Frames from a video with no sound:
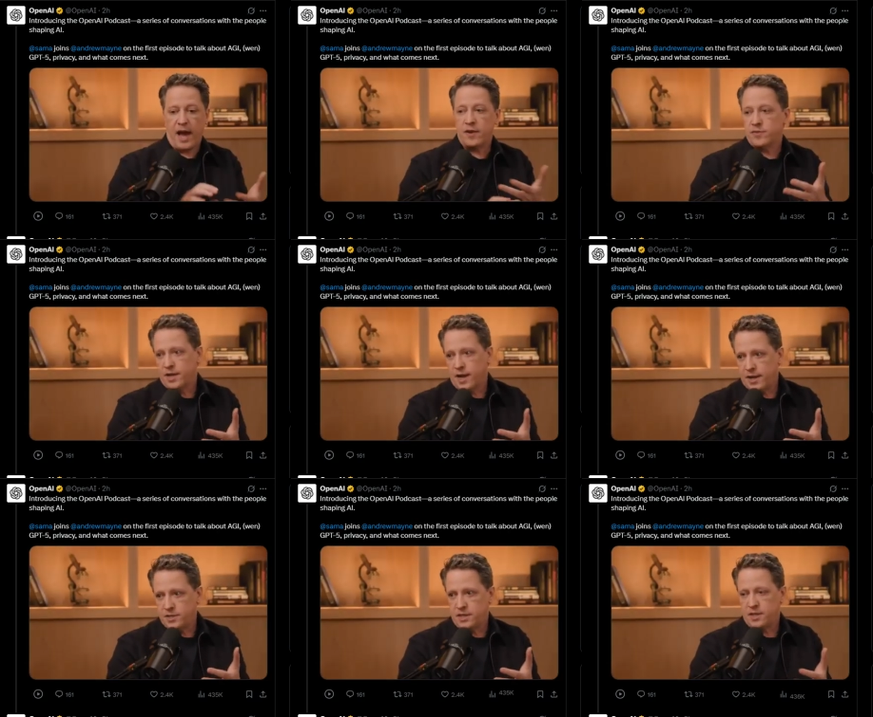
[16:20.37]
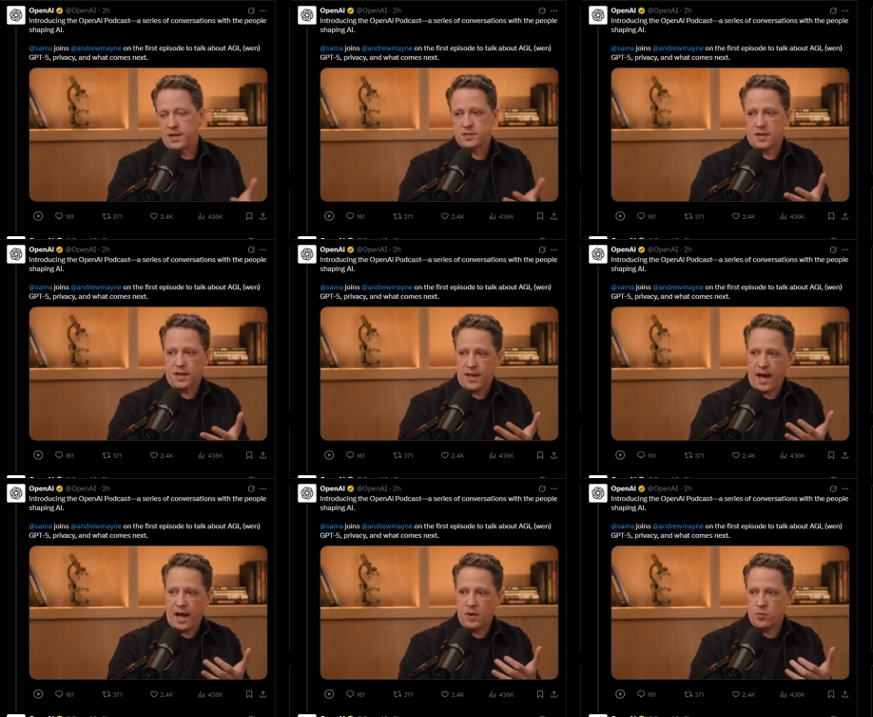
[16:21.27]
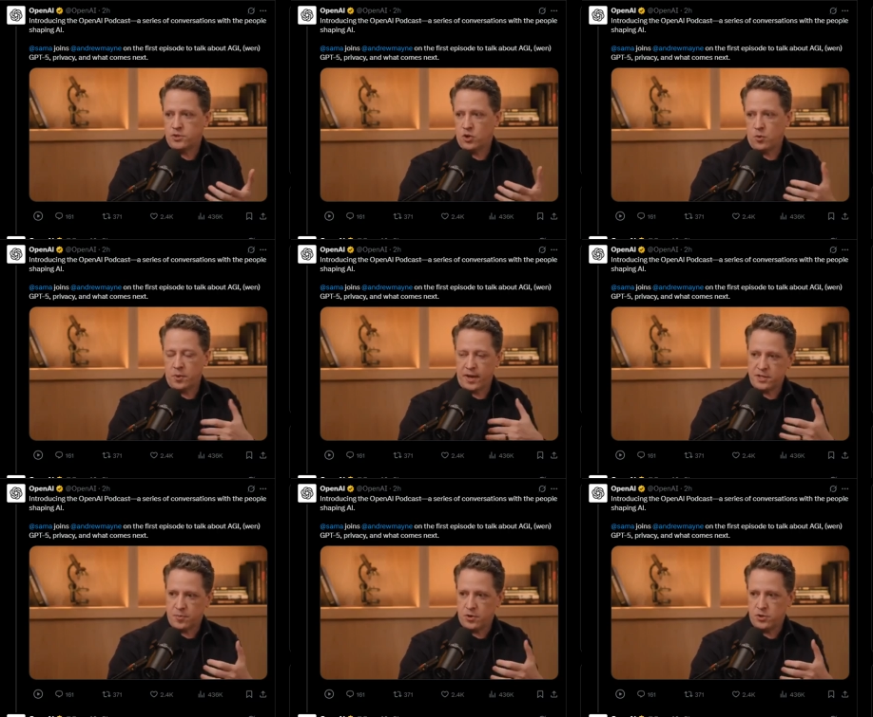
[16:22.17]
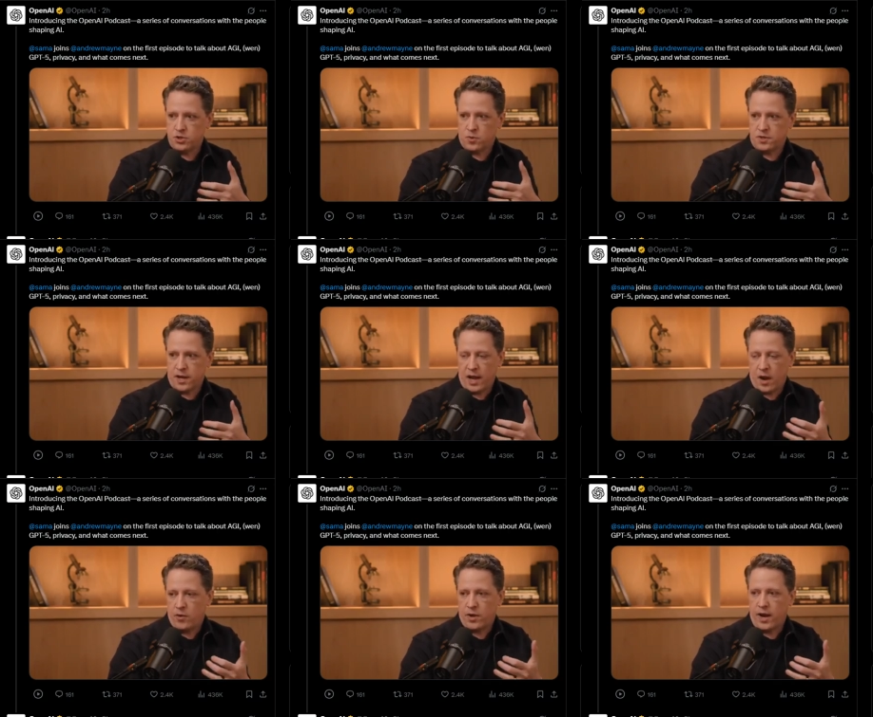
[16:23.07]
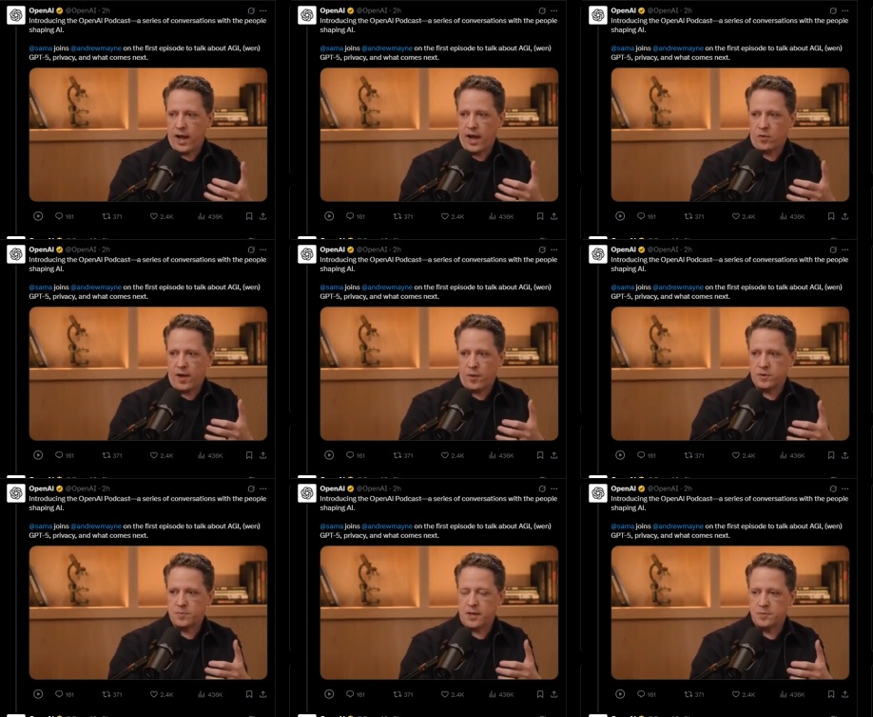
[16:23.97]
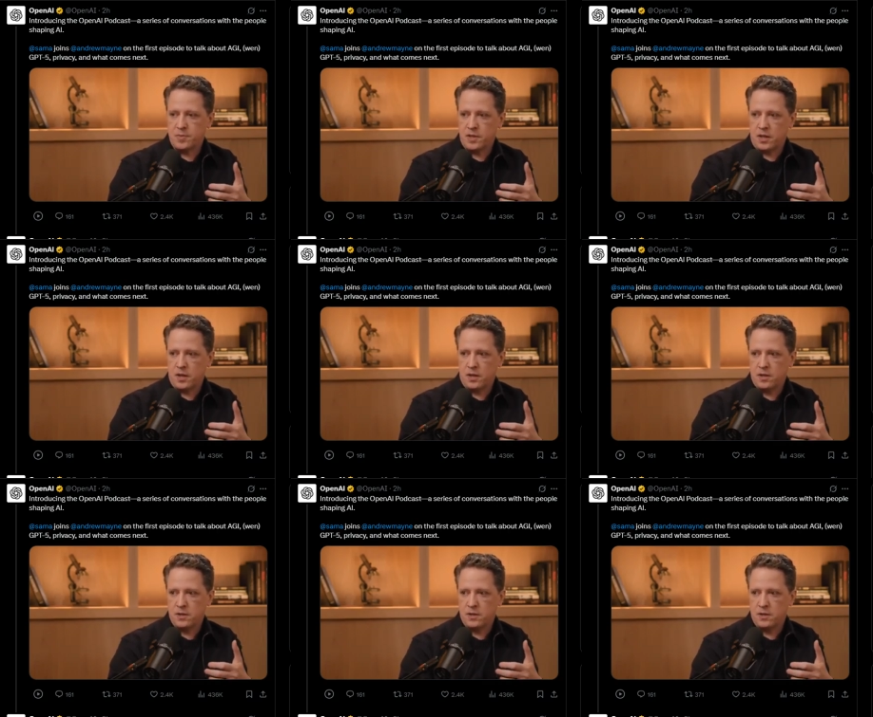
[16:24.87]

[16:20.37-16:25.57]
advertising, things like that. What's OpenAI's approach towards that? How are you going to handle that responsibility?